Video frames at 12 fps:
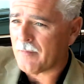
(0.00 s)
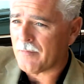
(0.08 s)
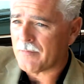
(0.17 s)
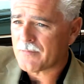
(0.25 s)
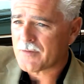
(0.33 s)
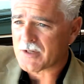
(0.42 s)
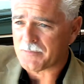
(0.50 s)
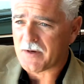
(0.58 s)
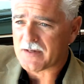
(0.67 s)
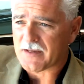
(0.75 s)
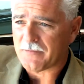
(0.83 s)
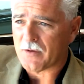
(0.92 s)
um,
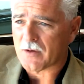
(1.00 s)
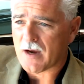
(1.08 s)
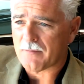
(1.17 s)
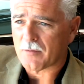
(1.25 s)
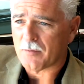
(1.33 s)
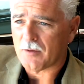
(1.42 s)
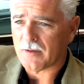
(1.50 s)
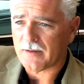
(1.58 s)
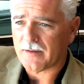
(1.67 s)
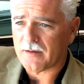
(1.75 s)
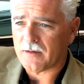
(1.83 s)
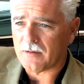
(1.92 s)
just because I feel
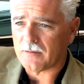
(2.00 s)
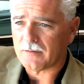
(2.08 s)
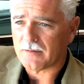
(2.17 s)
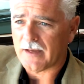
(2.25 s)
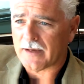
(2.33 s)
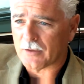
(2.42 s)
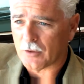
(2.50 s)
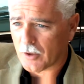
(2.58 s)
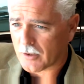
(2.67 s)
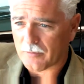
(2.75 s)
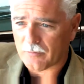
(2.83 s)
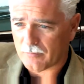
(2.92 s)
comfortable that they'll they
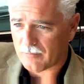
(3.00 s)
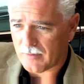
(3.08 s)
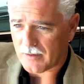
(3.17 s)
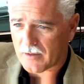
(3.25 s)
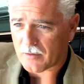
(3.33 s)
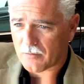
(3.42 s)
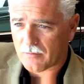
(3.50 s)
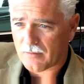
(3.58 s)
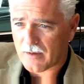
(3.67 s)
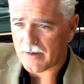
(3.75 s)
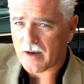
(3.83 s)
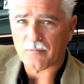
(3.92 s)
can look at you
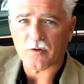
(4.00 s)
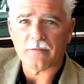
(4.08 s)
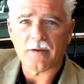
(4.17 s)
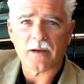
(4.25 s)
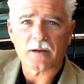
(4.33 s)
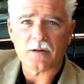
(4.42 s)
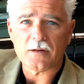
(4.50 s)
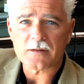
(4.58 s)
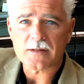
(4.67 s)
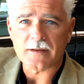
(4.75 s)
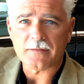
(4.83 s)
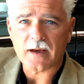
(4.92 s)
know a number of
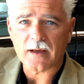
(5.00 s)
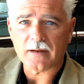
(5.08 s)
vehicles.